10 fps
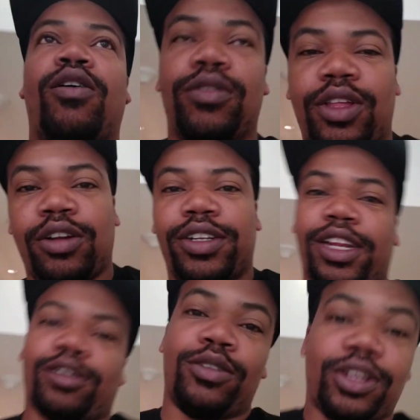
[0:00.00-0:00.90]
On
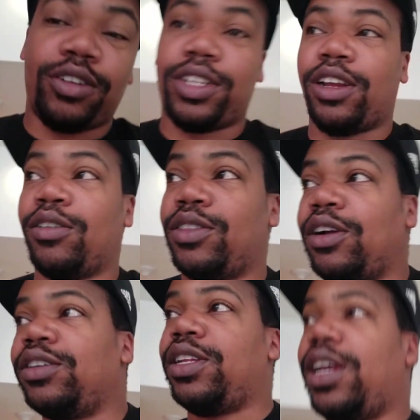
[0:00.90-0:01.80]
Thursday, on Thursday, on
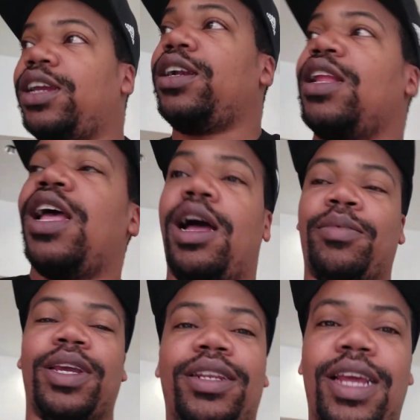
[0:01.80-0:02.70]
Thursday,
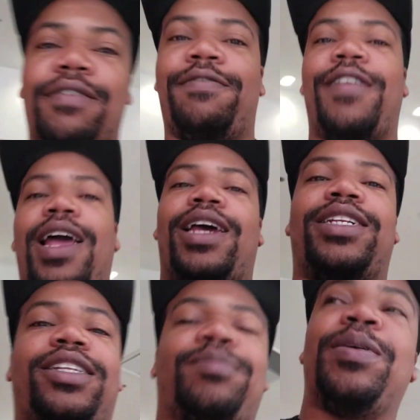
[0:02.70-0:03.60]
I'm getting that
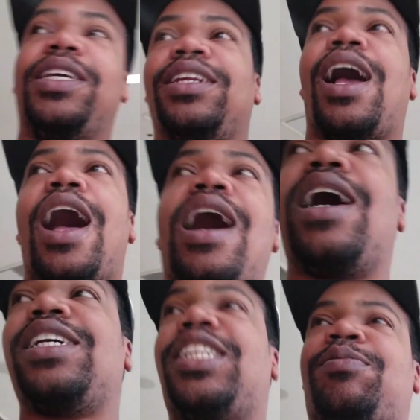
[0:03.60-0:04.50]
fast speed,
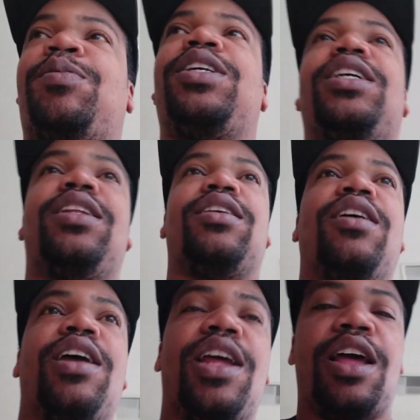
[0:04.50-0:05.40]
high speed
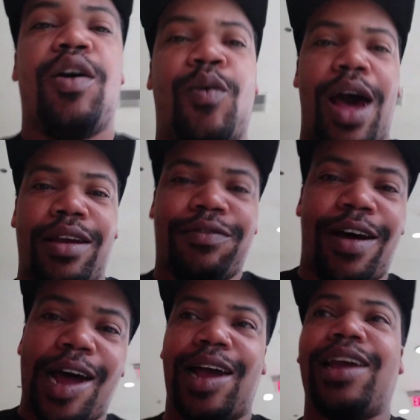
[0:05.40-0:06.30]

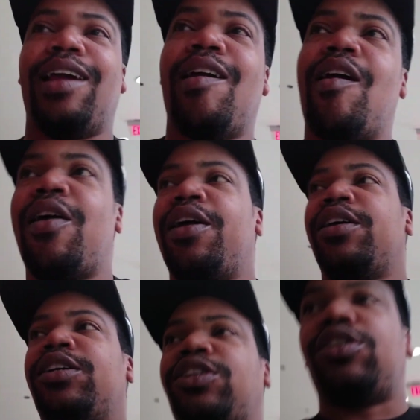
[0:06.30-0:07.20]
Wi-Fi
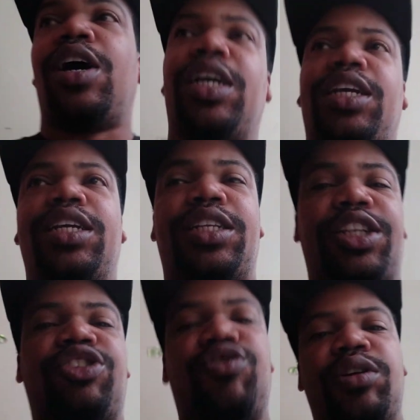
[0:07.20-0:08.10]
so I can get the
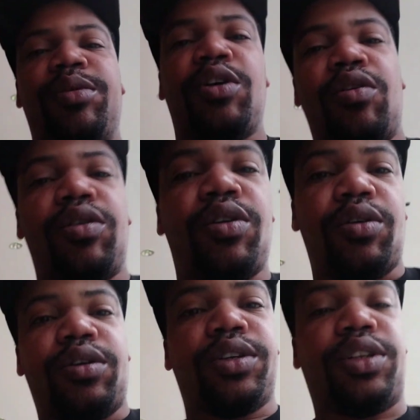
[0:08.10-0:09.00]
streaming going on.